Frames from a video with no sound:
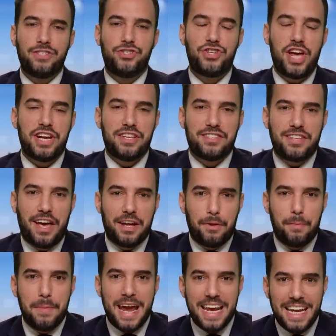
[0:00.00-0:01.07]

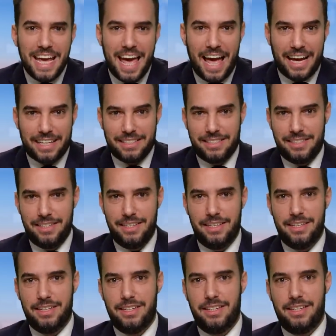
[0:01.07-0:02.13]
genocidal maniacs.
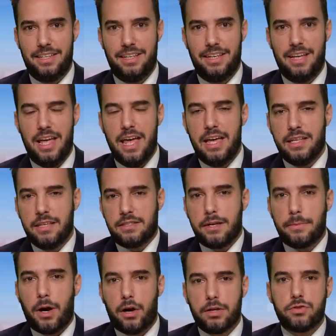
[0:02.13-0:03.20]
The
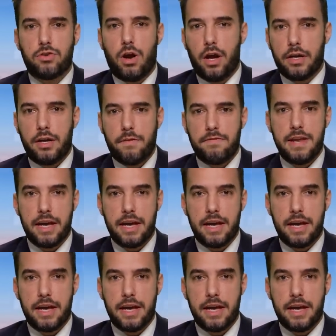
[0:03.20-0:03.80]
seminar is drawing enough